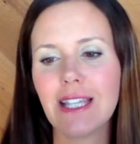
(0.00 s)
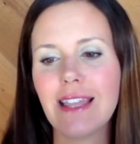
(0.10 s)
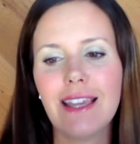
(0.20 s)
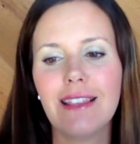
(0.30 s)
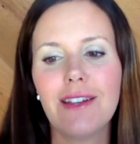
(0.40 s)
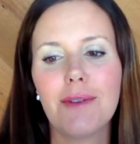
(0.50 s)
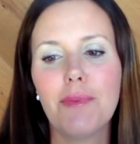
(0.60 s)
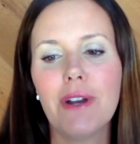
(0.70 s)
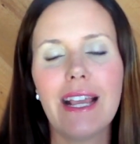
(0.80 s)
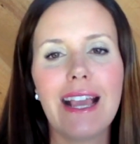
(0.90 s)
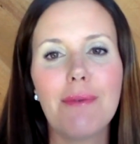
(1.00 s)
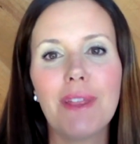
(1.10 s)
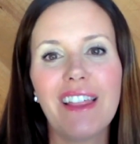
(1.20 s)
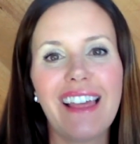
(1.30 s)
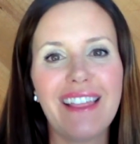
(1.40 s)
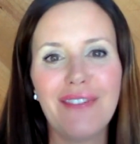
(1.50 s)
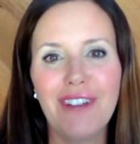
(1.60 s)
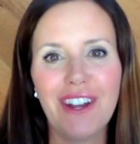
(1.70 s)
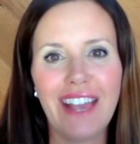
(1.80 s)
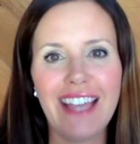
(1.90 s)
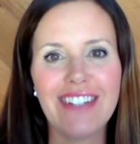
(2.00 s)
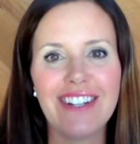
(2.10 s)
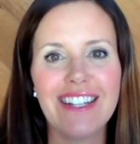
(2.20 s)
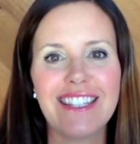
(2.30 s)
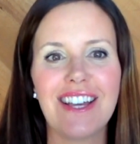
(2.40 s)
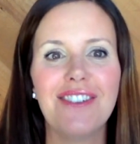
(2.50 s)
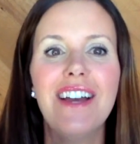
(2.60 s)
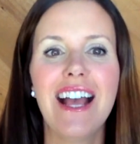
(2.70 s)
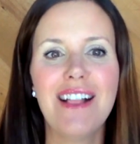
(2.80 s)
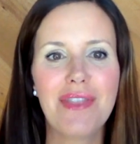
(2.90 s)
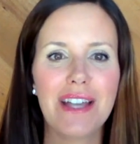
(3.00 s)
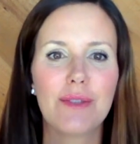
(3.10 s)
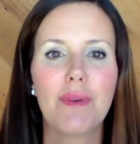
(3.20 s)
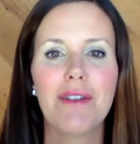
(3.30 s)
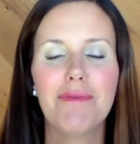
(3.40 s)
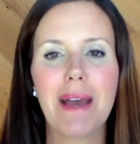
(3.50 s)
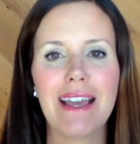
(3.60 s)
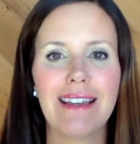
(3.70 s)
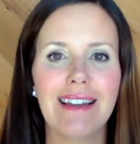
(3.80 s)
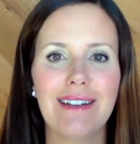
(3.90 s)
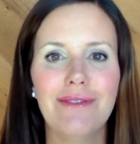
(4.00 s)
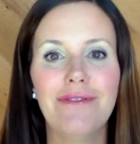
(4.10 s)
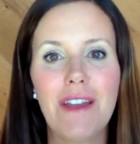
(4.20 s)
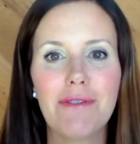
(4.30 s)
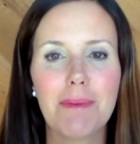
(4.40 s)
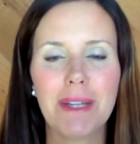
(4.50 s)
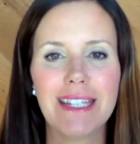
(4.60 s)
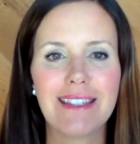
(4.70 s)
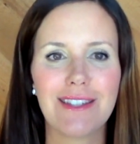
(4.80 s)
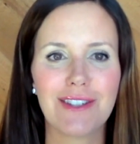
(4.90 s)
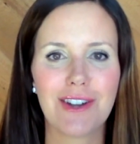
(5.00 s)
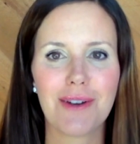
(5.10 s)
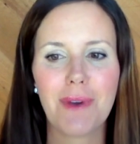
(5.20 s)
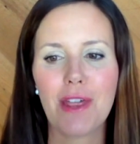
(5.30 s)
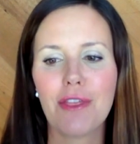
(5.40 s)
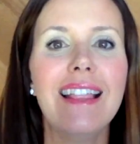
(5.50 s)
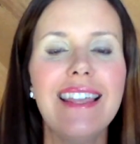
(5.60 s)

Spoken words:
I think they're pretty. I really like the variegation, and so that's one of my favorite plants to start with.